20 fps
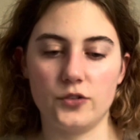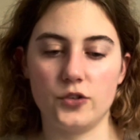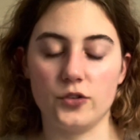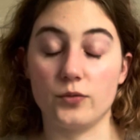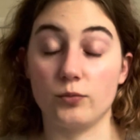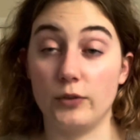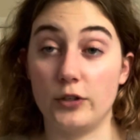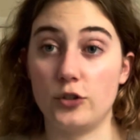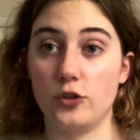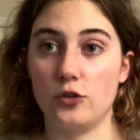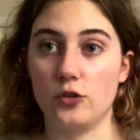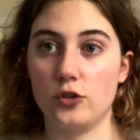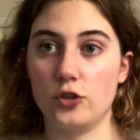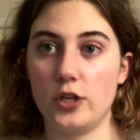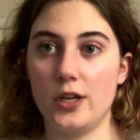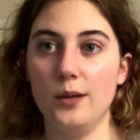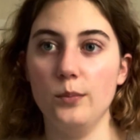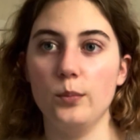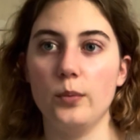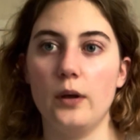just Richard
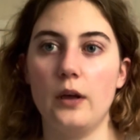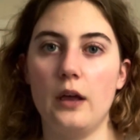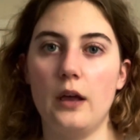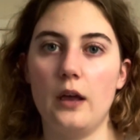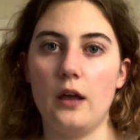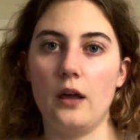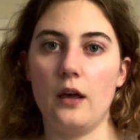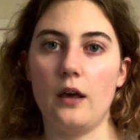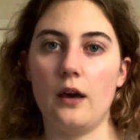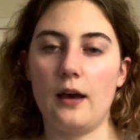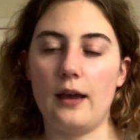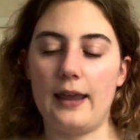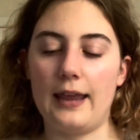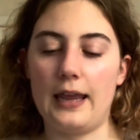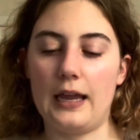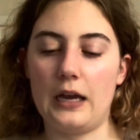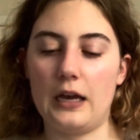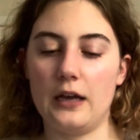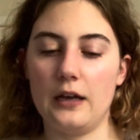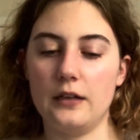sheep.
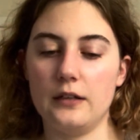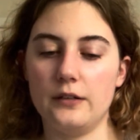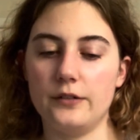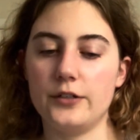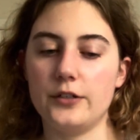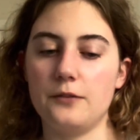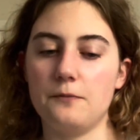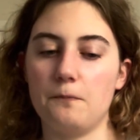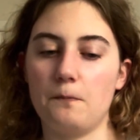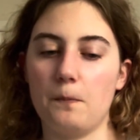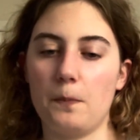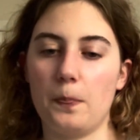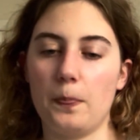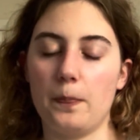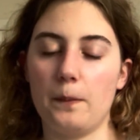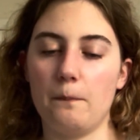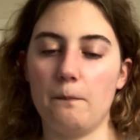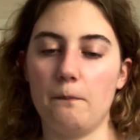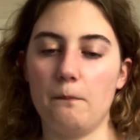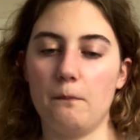And
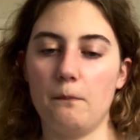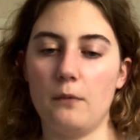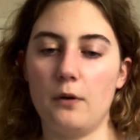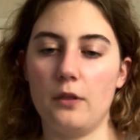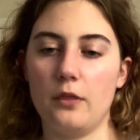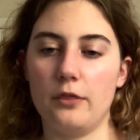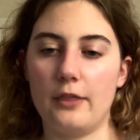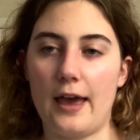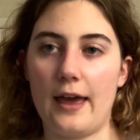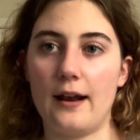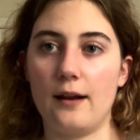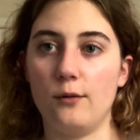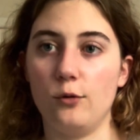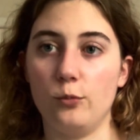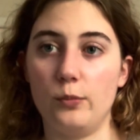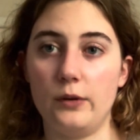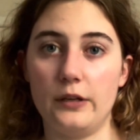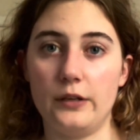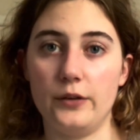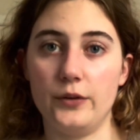that I
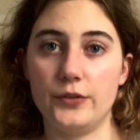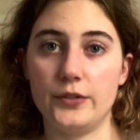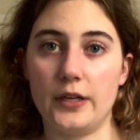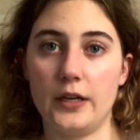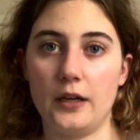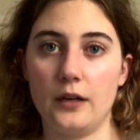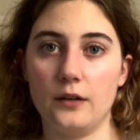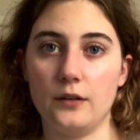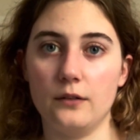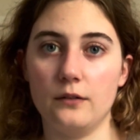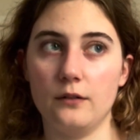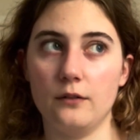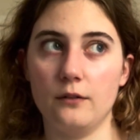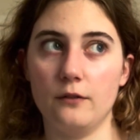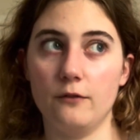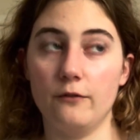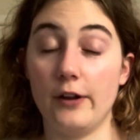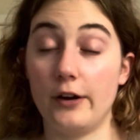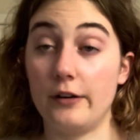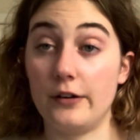will be using
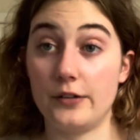very